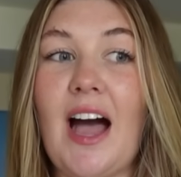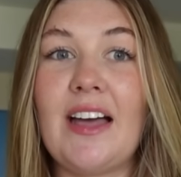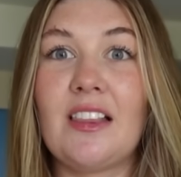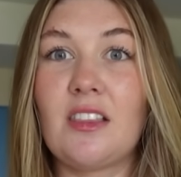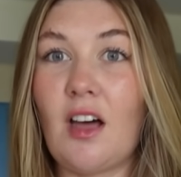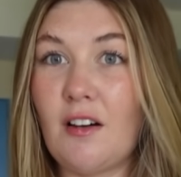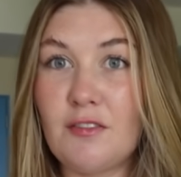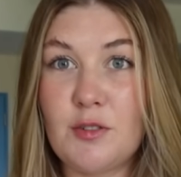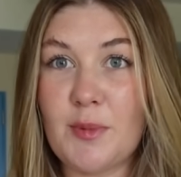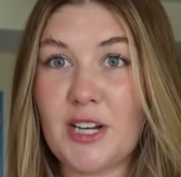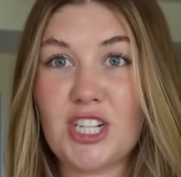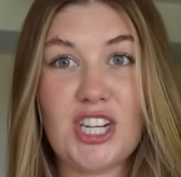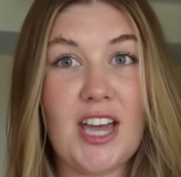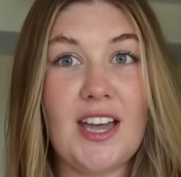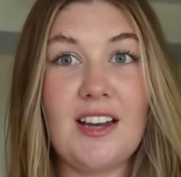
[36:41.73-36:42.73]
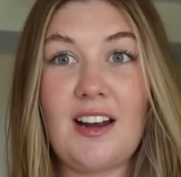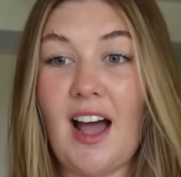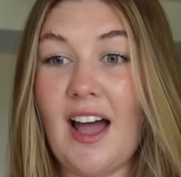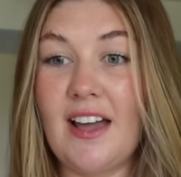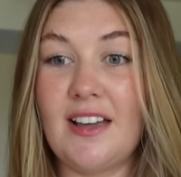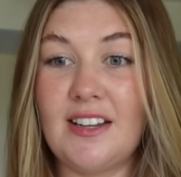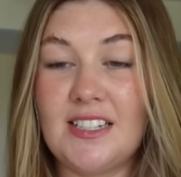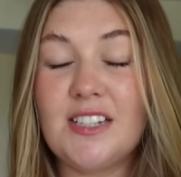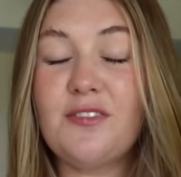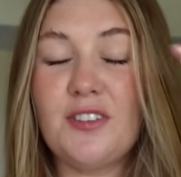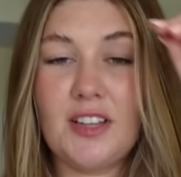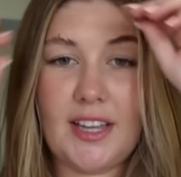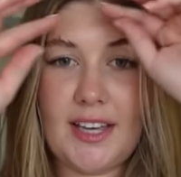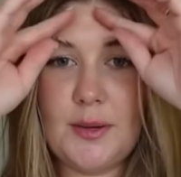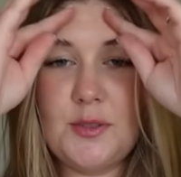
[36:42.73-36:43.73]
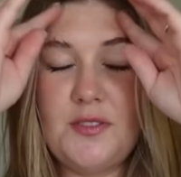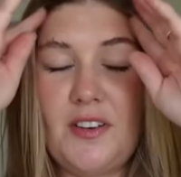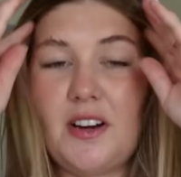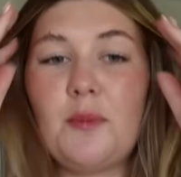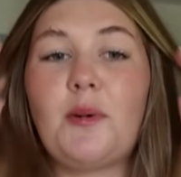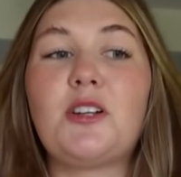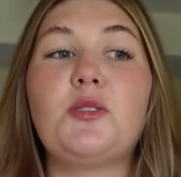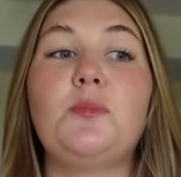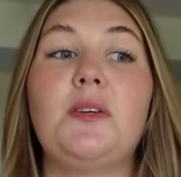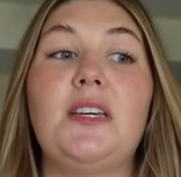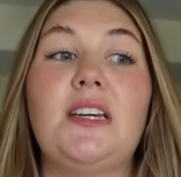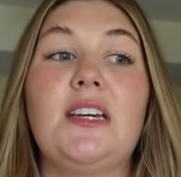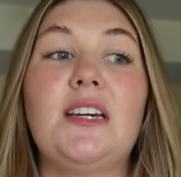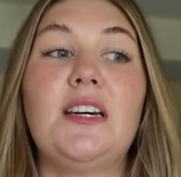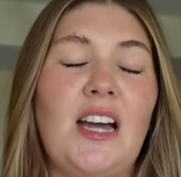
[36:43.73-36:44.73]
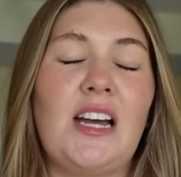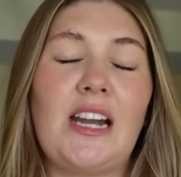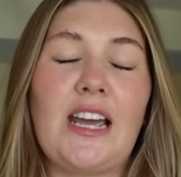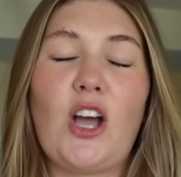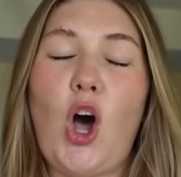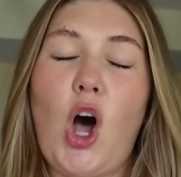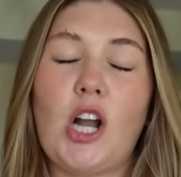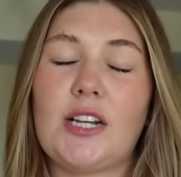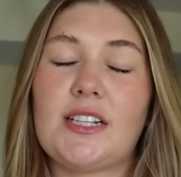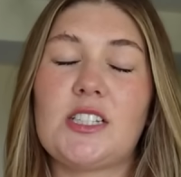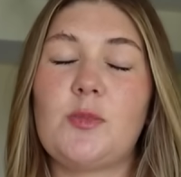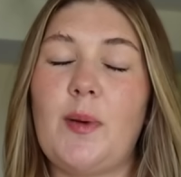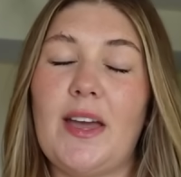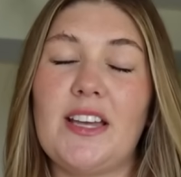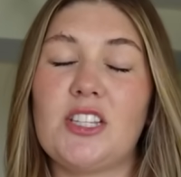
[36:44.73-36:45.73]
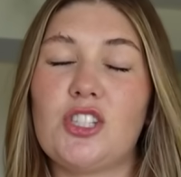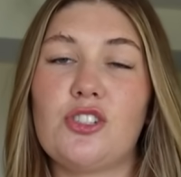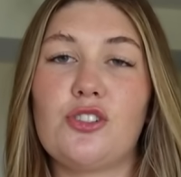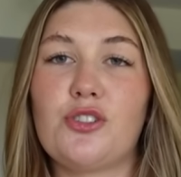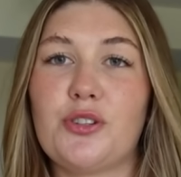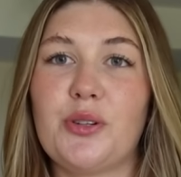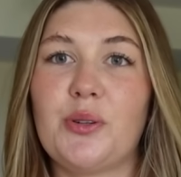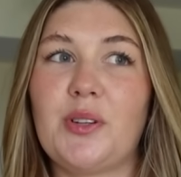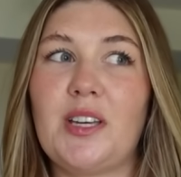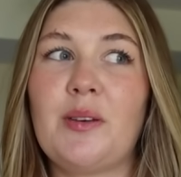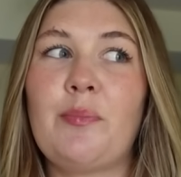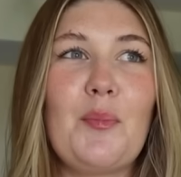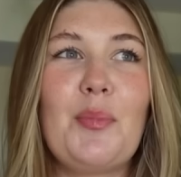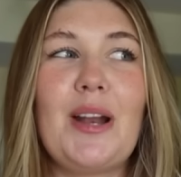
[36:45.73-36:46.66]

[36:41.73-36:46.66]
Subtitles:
I loved my shed. I did feel like it was very much me, an iconic space, truly.